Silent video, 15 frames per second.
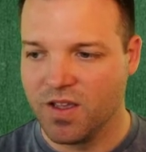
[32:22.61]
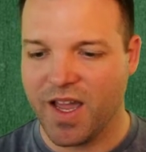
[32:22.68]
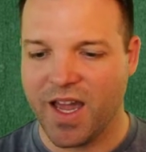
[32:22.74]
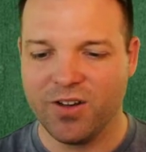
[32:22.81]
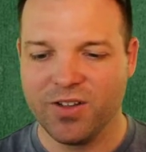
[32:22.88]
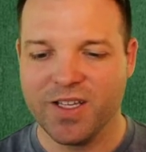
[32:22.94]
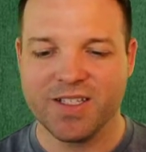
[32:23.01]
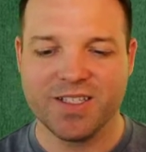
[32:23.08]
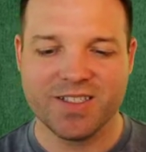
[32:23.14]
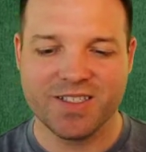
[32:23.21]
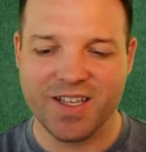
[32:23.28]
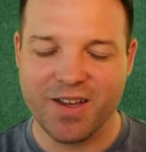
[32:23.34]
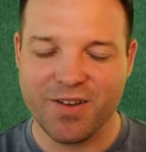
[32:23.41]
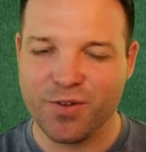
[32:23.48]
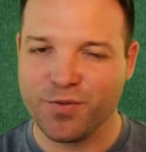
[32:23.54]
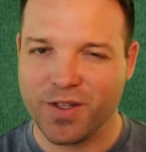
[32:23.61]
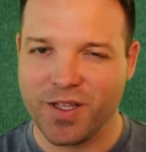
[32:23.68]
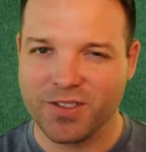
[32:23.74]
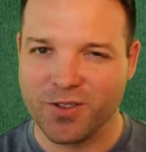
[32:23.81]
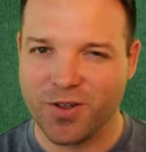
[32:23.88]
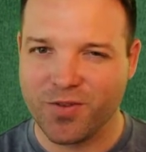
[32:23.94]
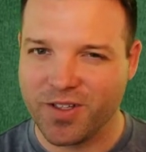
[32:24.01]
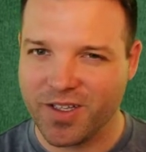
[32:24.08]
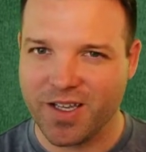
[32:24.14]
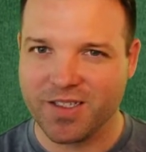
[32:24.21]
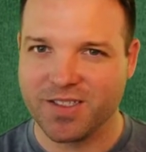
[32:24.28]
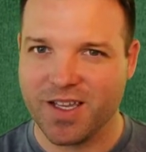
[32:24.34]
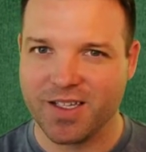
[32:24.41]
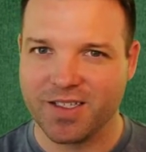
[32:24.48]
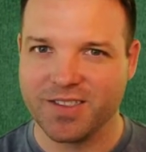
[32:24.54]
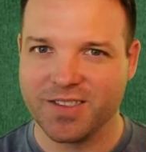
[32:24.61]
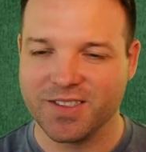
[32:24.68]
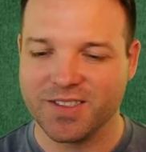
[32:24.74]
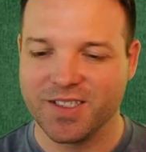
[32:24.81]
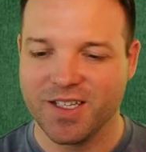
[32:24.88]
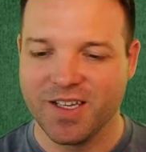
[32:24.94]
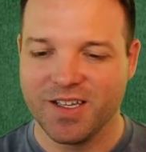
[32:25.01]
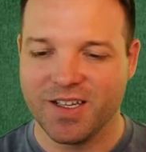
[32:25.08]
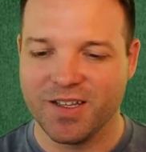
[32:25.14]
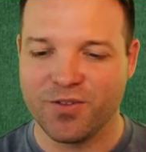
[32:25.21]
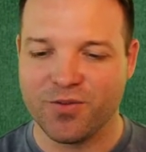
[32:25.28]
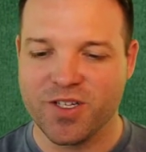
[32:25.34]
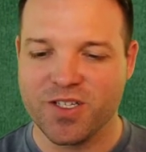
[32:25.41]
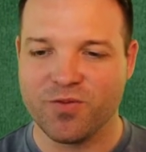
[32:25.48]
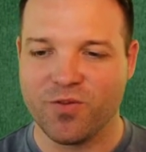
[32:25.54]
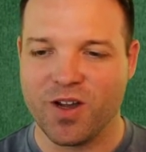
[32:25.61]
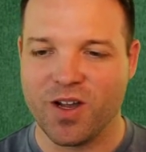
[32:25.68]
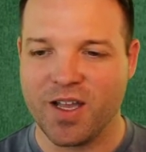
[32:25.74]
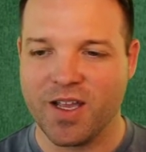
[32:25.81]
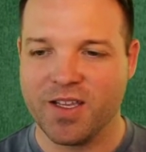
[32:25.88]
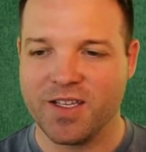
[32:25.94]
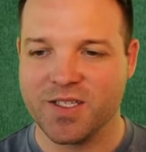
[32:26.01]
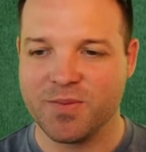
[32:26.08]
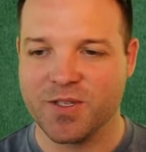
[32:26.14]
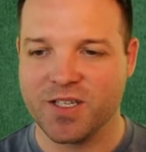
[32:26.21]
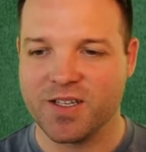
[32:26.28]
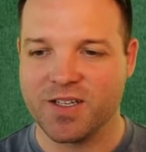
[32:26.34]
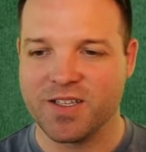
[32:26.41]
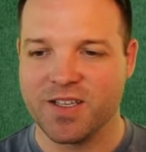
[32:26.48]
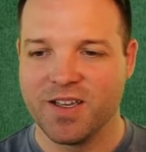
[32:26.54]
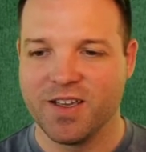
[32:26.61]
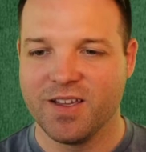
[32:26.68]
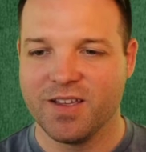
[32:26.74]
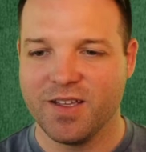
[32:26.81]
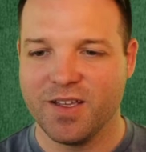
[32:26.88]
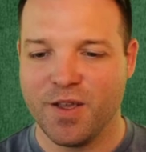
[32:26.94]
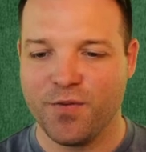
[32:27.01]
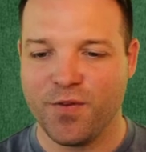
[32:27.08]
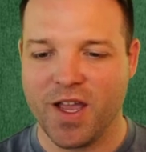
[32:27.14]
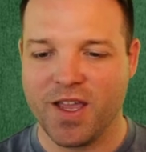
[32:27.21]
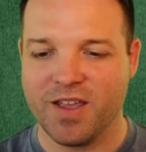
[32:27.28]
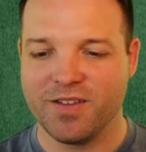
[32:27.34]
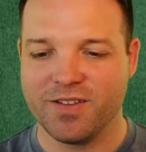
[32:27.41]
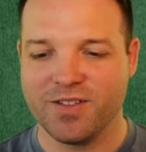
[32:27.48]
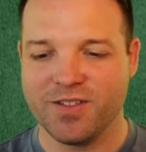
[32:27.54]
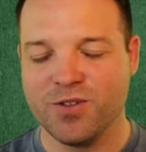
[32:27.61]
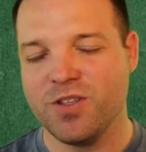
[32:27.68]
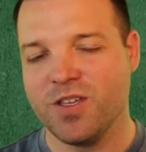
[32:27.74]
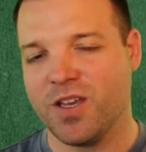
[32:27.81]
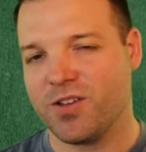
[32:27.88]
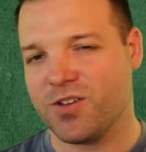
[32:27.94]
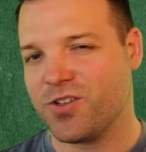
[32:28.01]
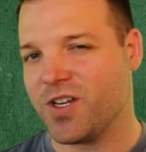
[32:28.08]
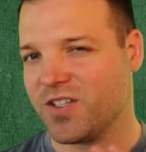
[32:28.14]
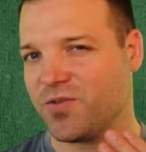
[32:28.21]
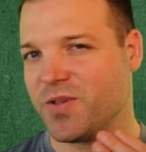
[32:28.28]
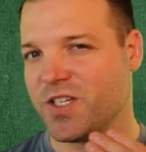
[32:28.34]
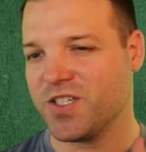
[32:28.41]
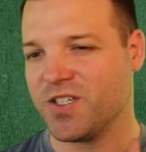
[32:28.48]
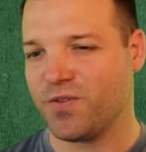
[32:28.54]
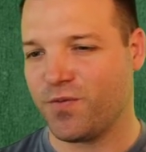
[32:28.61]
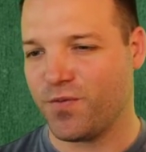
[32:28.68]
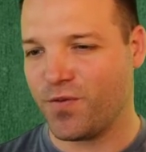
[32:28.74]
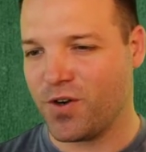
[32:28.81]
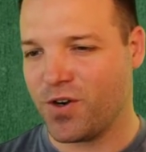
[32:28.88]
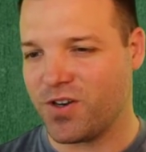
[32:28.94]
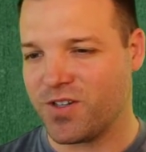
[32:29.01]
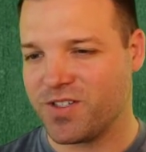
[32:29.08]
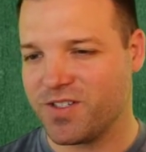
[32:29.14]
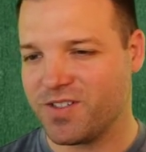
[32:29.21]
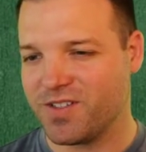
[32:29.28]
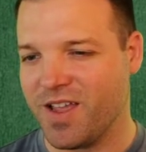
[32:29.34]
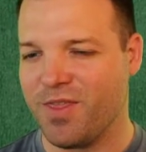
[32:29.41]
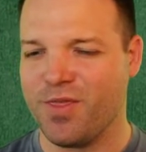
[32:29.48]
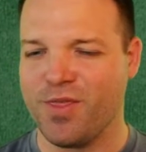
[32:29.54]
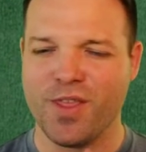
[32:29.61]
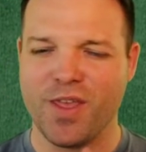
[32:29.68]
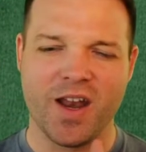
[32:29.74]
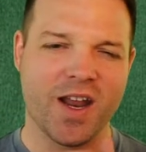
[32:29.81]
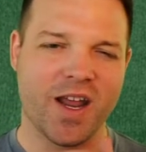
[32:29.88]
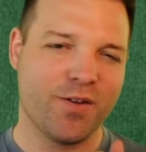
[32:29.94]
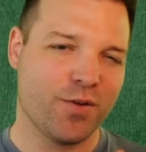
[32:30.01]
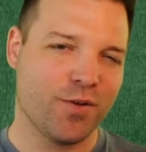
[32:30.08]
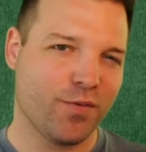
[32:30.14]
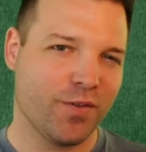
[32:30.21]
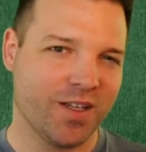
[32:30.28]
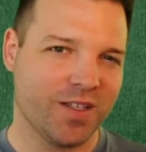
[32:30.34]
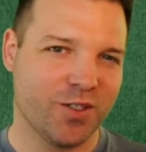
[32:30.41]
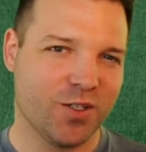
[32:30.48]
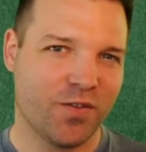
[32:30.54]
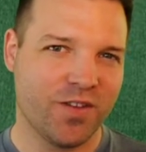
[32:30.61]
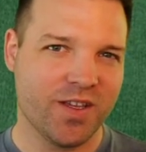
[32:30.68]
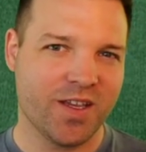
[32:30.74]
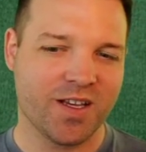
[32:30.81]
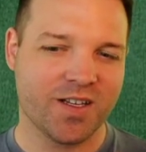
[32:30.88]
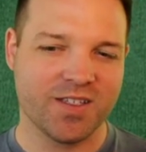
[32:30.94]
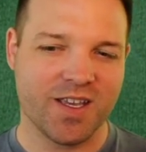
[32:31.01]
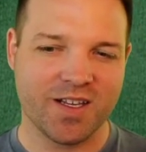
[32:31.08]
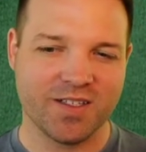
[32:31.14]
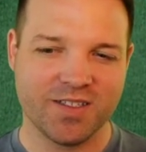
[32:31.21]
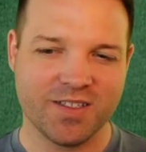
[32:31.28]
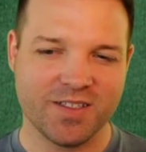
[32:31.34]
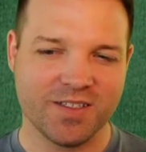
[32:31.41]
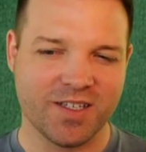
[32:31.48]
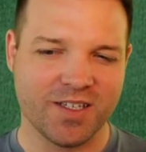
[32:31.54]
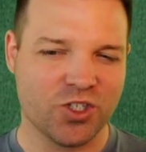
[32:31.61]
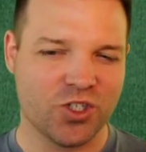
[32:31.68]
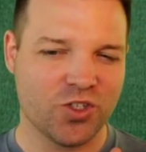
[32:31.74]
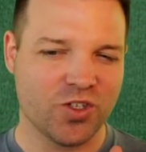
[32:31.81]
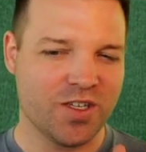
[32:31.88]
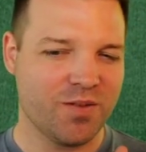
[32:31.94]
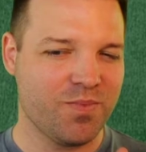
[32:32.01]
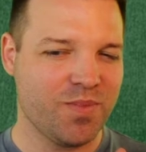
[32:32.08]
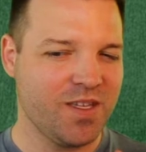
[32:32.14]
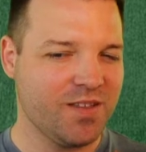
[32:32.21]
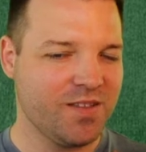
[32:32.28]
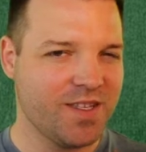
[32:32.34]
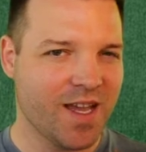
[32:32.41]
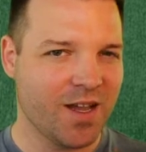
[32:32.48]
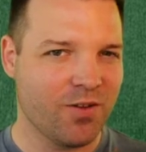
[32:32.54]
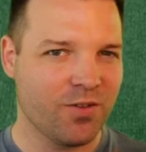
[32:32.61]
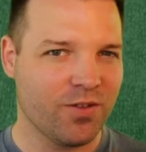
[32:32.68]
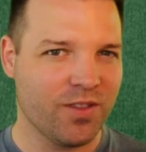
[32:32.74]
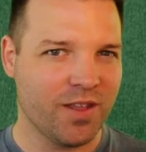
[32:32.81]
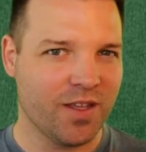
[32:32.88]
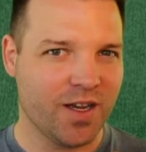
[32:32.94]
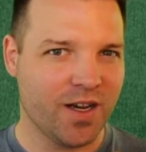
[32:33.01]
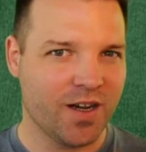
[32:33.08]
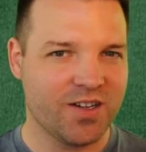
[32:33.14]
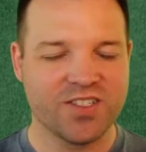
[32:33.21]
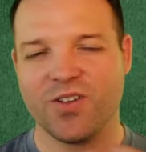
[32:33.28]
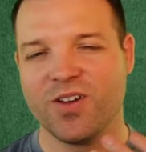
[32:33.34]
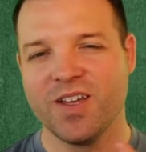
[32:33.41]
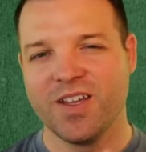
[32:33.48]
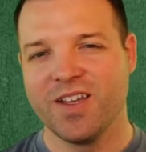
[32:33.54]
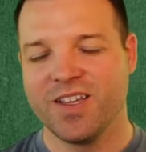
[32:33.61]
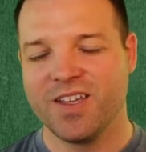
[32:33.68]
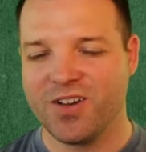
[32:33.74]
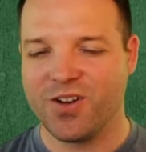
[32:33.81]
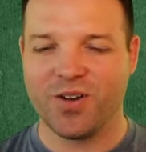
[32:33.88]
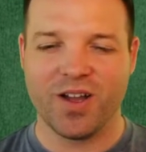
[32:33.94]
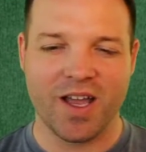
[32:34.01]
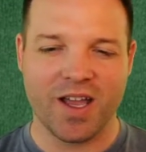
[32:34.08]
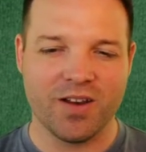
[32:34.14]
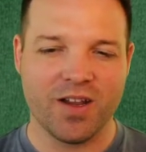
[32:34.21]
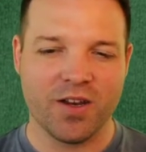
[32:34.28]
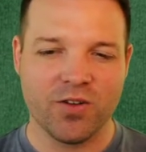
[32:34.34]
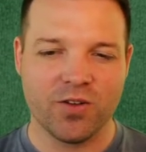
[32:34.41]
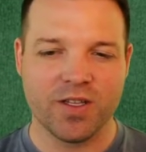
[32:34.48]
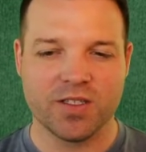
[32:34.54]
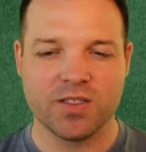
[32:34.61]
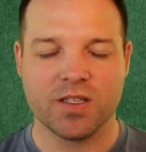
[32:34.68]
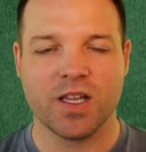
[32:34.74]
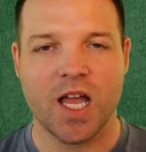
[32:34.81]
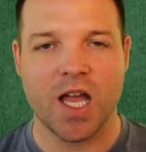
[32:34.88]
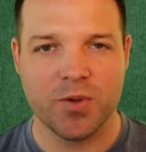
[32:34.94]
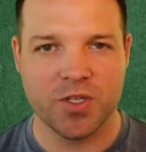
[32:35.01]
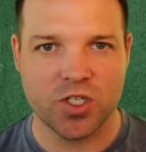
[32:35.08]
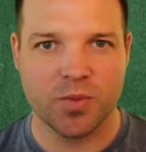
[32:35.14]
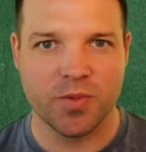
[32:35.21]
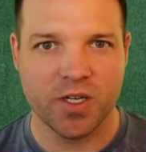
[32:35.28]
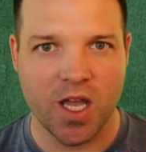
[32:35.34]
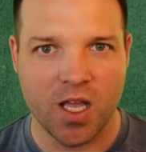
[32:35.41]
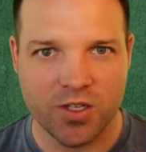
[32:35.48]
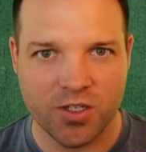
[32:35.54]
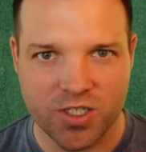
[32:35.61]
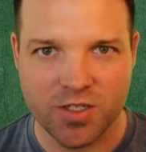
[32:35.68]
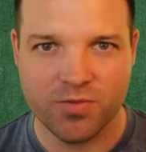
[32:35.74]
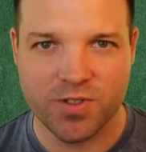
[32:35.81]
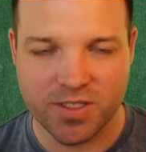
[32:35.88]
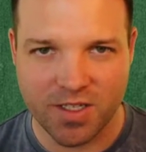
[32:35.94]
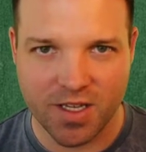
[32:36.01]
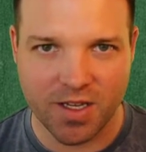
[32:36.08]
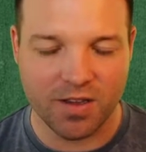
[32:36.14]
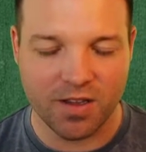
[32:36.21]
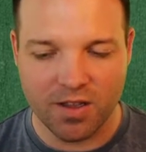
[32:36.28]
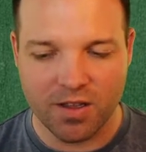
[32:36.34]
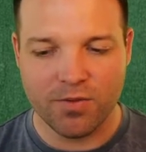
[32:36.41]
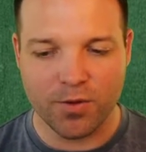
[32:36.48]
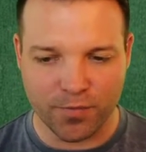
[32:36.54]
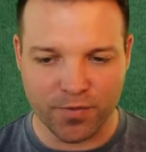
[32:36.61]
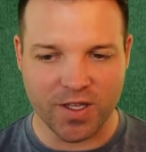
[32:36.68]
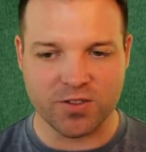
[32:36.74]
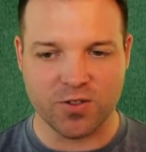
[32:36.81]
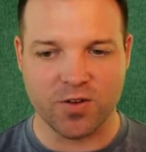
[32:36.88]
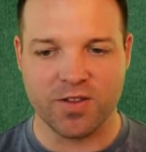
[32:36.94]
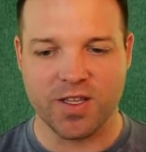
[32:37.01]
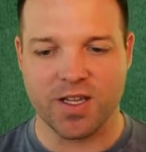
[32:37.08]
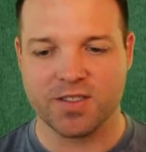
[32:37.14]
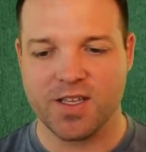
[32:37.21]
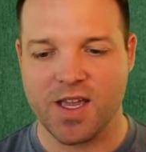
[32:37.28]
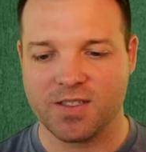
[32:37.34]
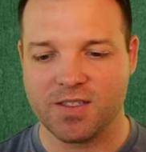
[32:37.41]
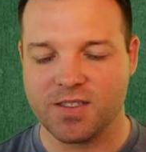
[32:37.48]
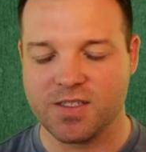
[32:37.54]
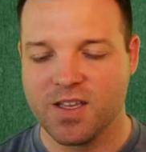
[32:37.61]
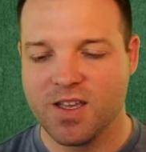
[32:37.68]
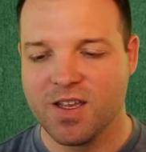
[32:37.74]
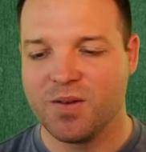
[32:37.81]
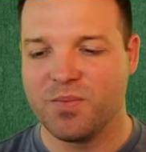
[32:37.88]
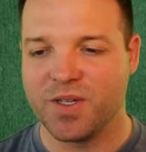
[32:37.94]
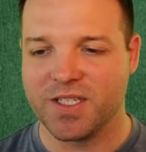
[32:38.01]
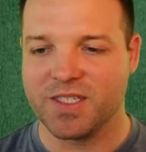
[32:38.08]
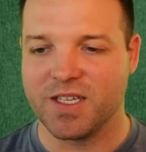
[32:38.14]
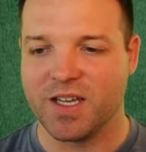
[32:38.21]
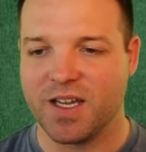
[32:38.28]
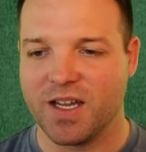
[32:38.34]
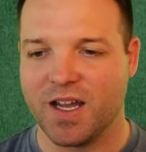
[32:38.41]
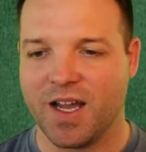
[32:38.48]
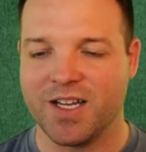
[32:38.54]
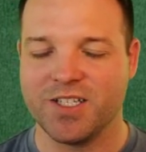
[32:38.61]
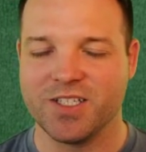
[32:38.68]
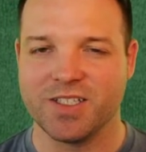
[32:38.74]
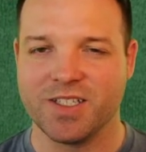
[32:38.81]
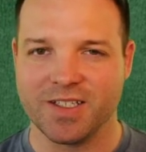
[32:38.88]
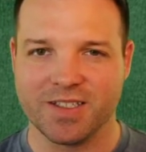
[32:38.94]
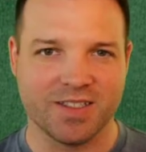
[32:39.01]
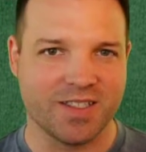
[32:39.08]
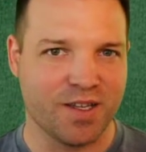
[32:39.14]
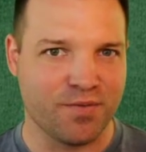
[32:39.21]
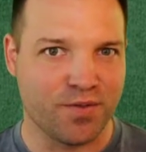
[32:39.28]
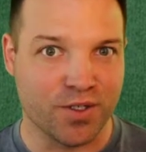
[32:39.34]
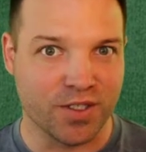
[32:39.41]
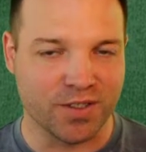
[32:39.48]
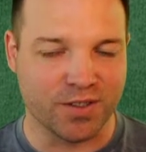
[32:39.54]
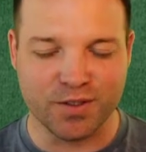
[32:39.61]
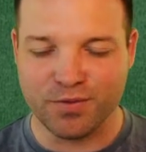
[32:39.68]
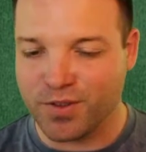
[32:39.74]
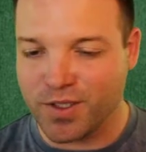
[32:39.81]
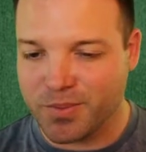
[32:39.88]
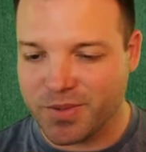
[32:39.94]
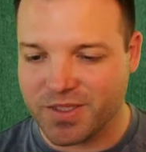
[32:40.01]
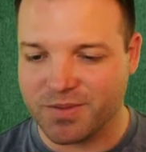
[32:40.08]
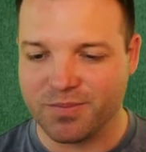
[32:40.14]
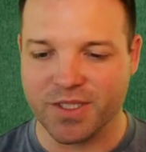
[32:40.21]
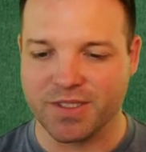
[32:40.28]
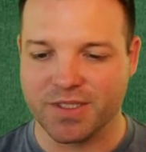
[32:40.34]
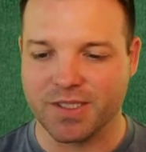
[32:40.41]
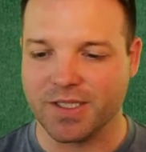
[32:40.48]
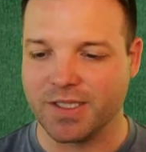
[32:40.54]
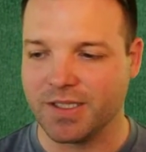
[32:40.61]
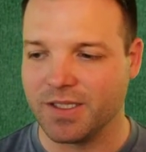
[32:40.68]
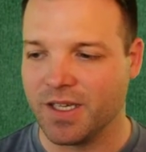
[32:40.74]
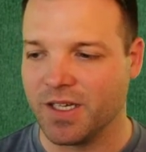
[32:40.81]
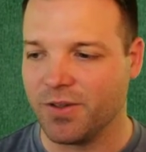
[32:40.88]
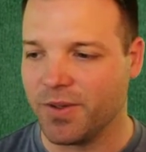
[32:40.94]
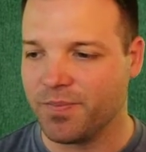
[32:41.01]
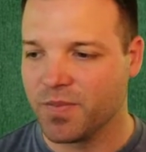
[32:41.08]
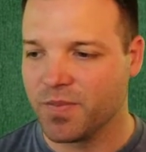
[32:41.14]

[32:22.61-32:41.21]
I don't like to say reflected over the x-axis, and the reason why is because if I do the other transformations first and then I reflect it over the x-axis, like, shouldn't it be down there? So, you know, I know that's the common terminology. We say reflected over the x-axis, but I just like to say vertically flipped. But anyway.